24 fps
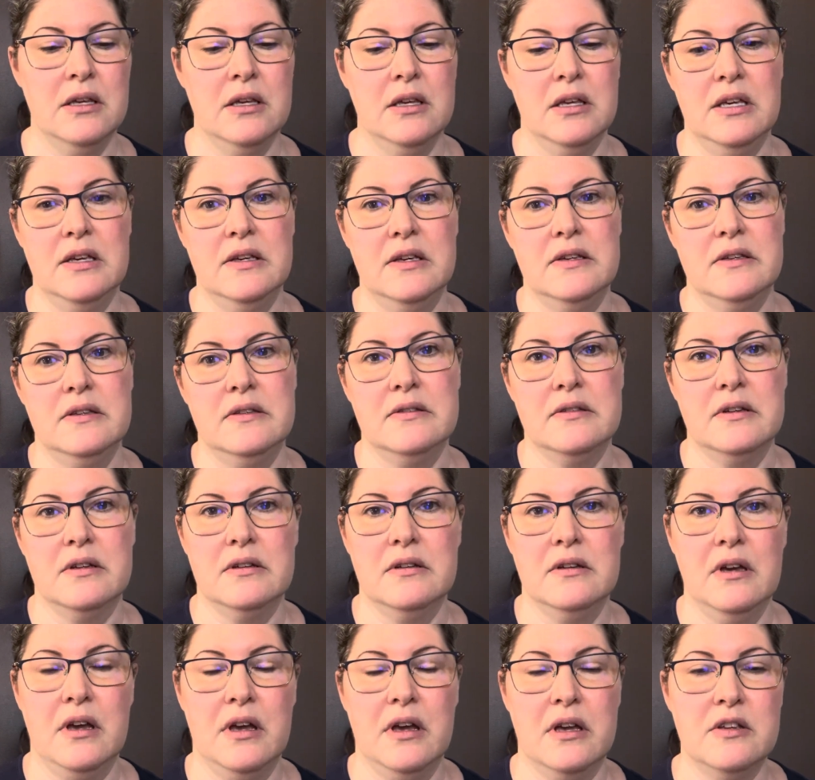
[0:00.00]
is
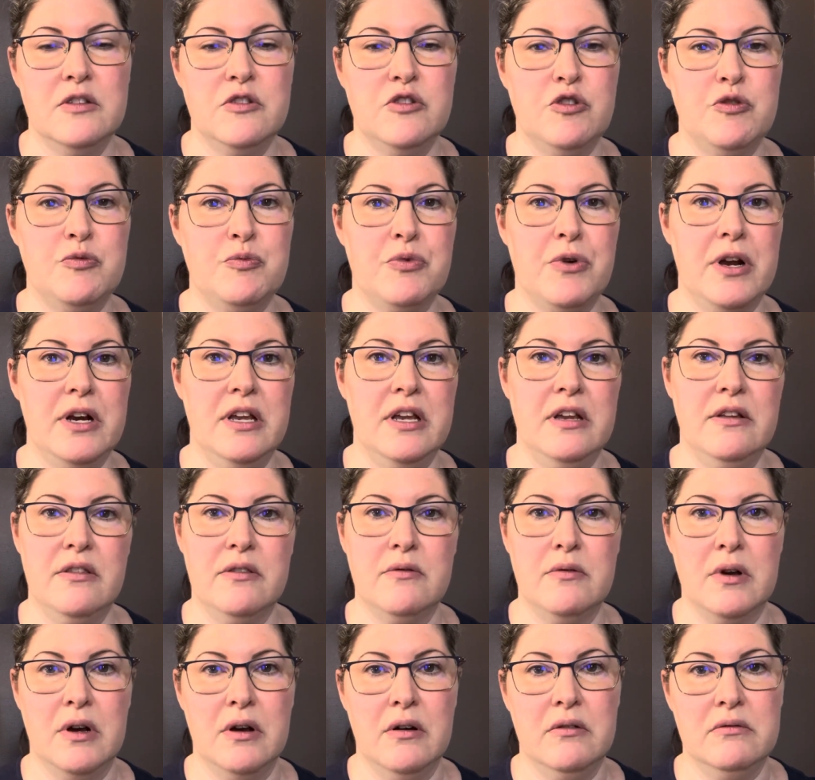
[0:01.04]
I spread it
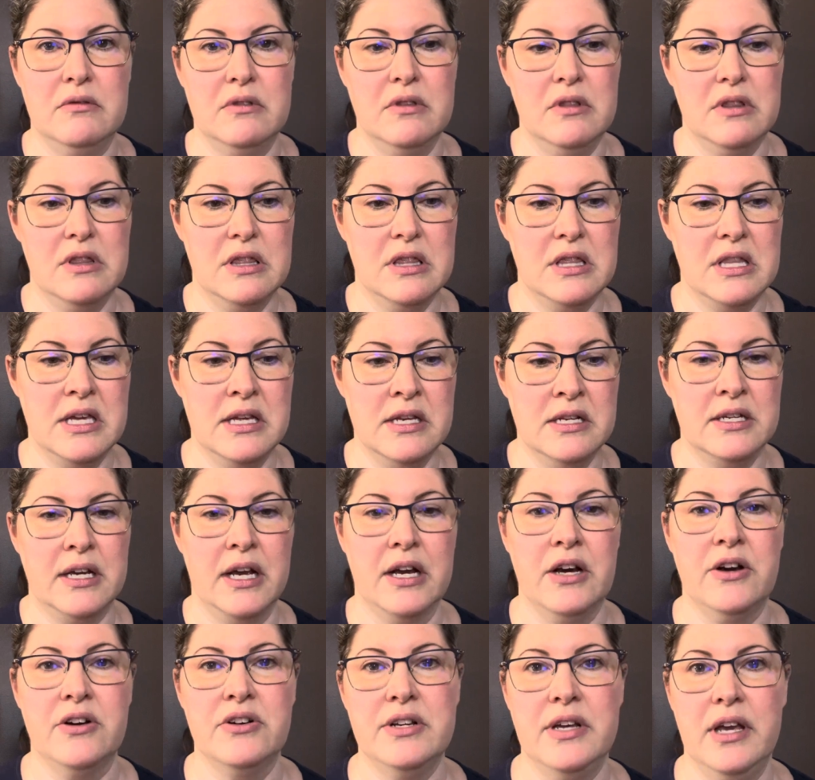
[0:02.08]
throughout the
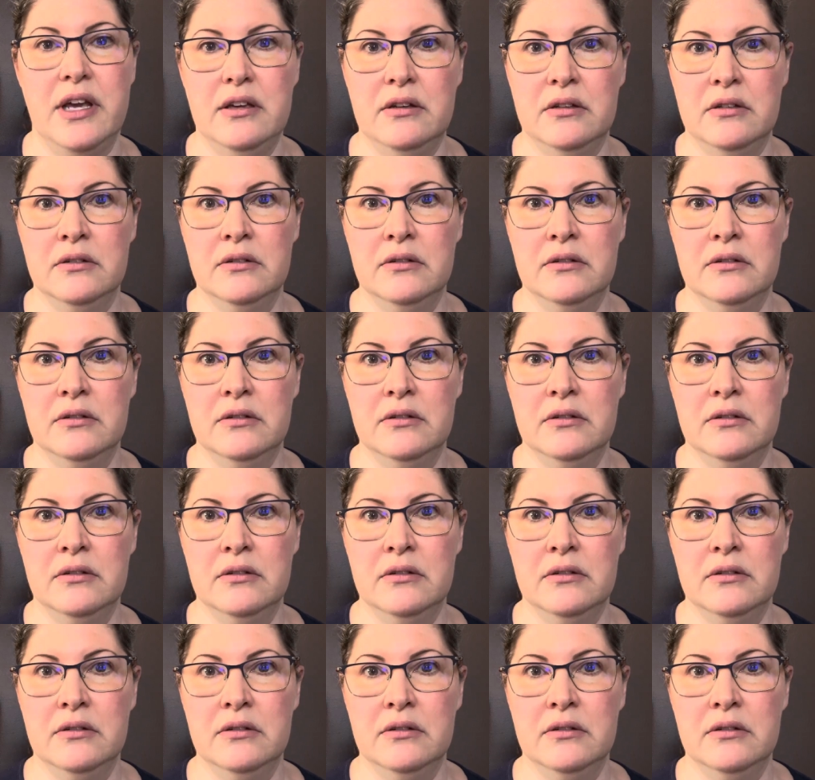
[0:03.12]
entire day.